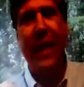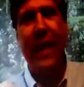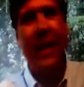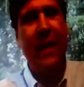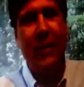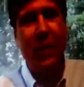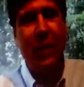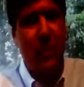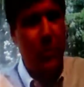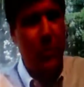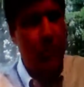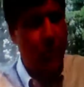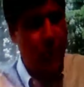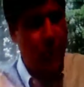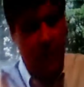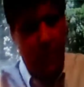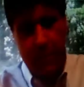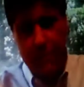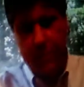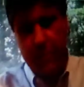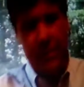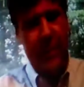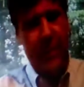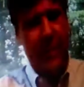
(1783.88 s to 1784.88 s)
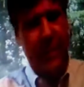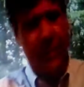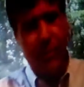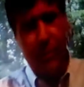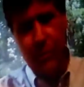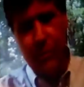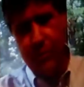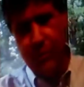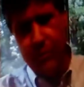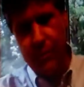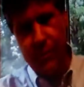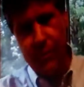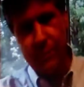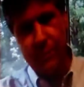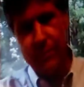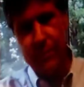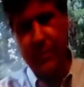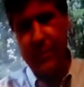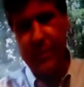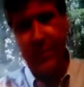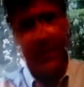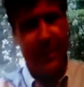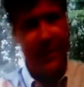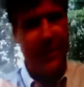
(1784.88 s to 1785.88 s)
ages, probably, from
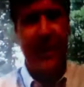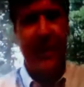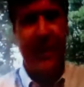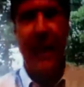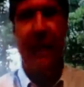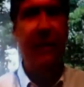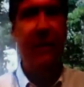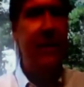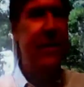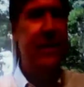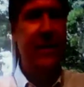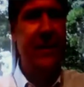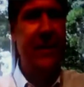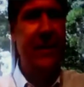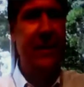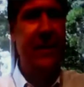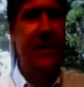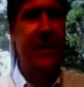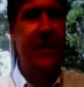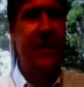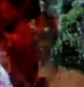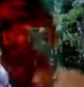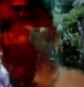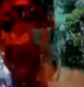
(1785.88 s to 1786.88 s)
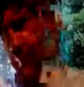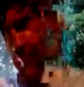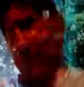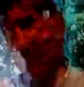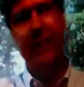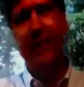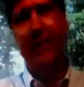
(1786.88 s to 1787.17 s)
7 to